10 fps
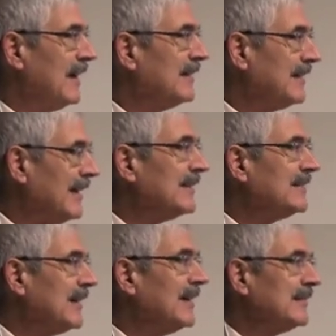and,
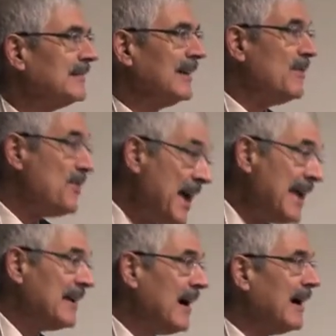and, and, and
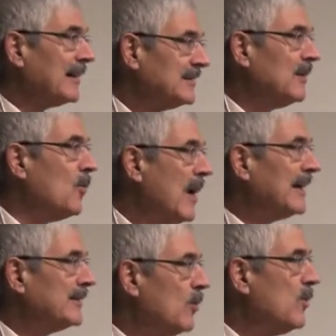they are the
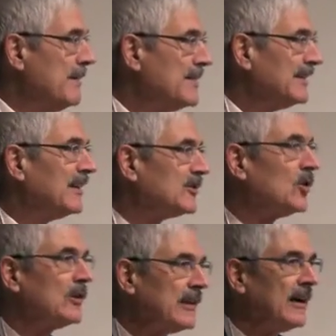one, the women that
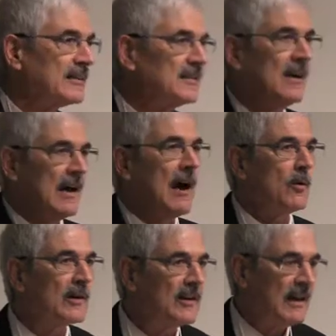told us
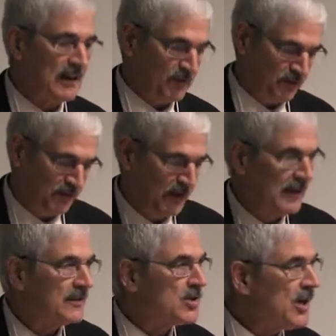our life
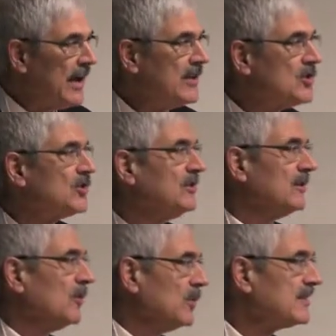changed
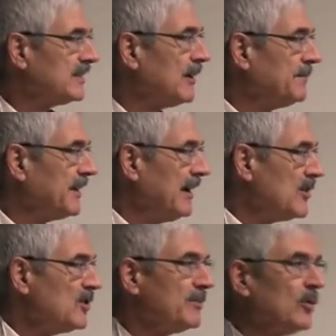with drip
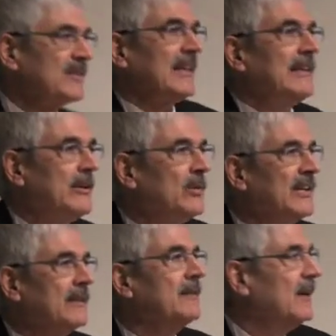irrigation because suddenly
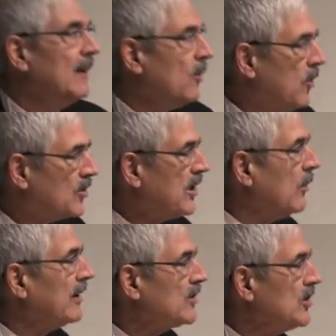we can watch
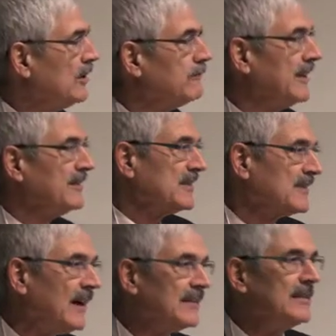our children
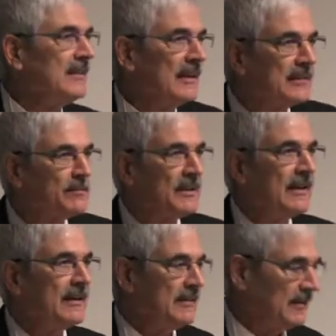study and
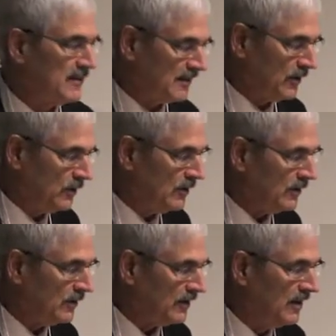play and so
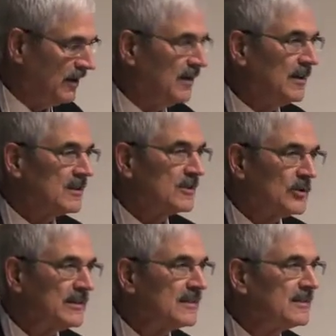on.
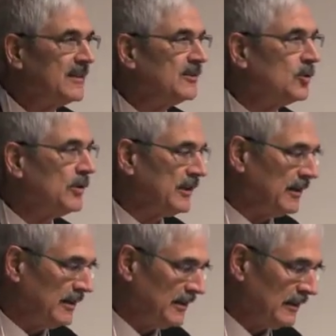So this is Kitui,
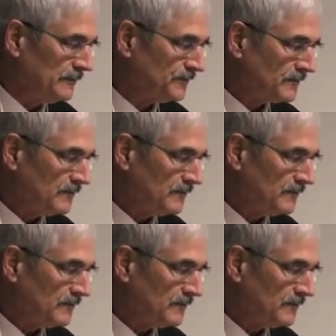Kenya,